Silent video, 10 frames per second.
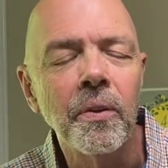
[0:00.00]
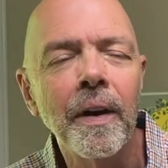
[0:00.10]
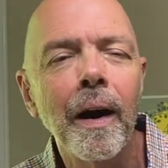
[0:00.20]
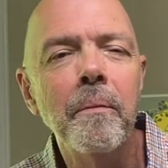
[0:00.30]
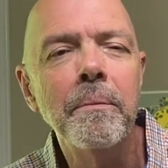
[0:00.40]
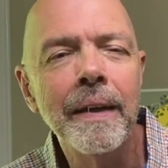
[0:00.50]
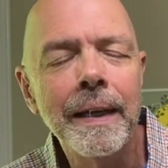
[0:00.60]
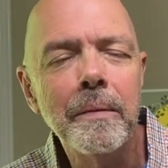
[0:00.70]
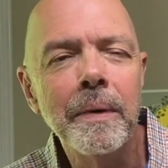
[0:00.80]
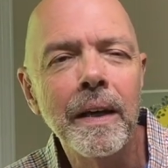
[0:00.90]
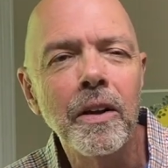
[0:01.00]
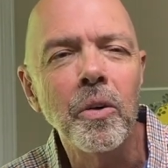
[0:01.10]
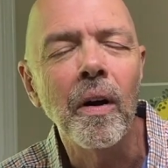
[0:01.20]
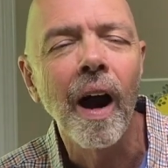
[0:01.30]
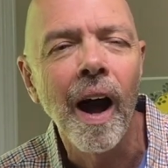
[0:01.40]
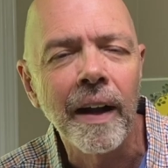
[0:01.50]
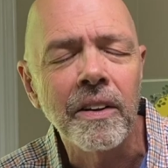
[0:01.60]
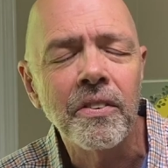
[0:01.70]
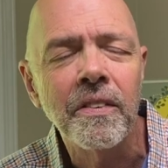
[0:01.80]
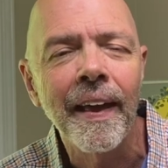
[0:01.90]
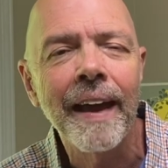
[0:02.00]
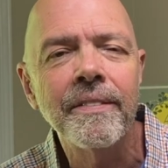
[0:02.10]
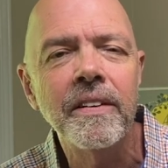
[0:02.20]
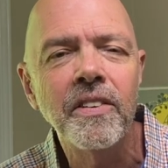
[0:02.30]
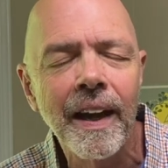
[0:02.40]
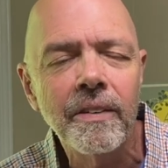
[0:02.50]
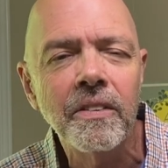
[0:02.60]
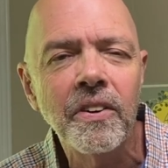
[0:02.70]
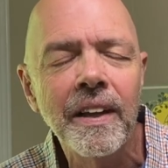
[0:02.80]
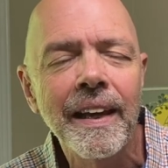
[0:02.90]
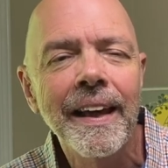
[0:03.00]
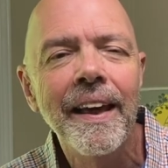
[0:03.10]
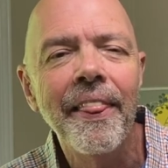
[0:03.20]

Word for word: There are many men who are honest. They have integrity.